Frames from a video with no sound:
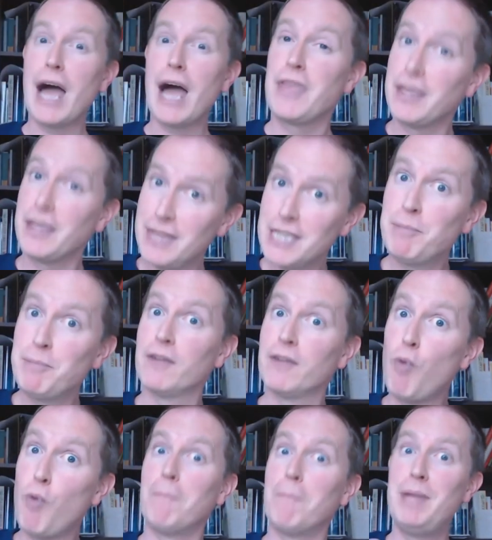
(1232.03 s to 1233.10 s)
I think this bit
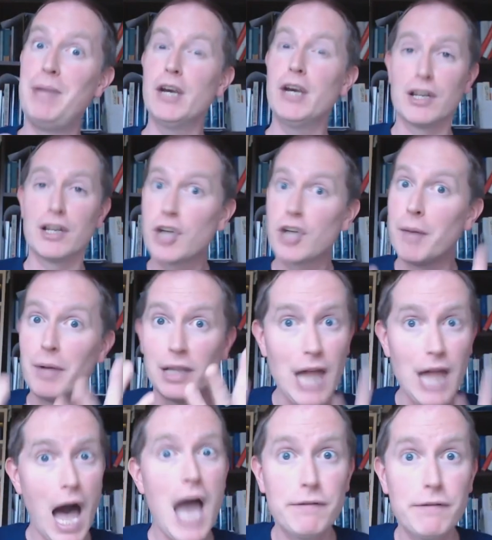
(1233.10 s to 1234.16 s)
of 1 Peter has come
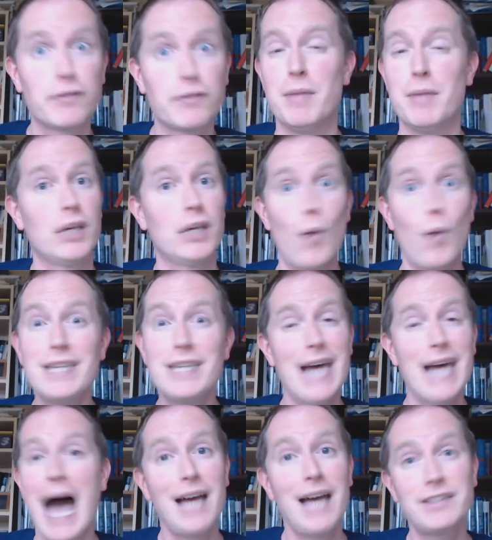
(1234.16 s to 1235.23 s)
alive for me in ways it
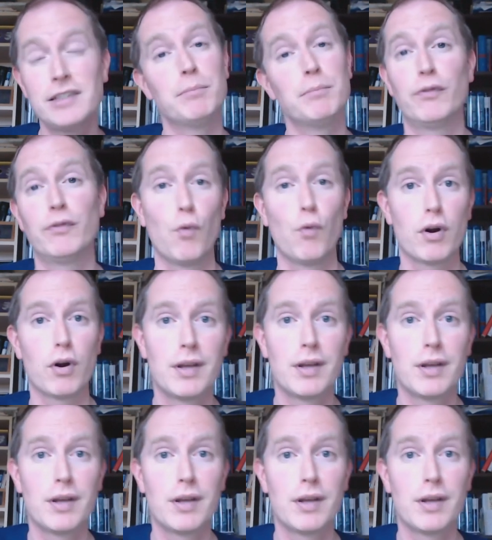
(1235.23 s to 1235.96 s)
hasn't before.